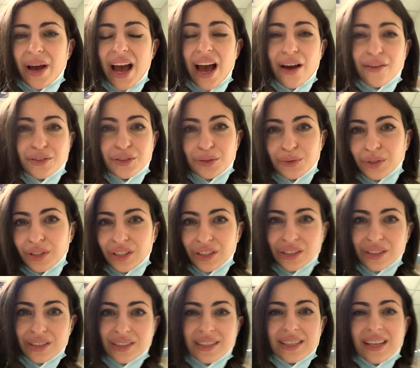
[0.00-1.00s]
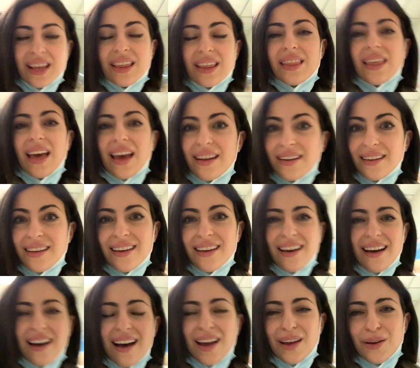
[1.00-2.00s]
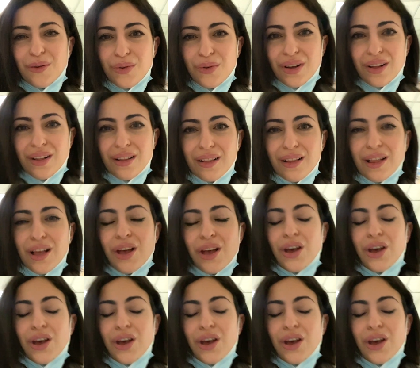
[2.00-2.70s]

Afterwards, then I will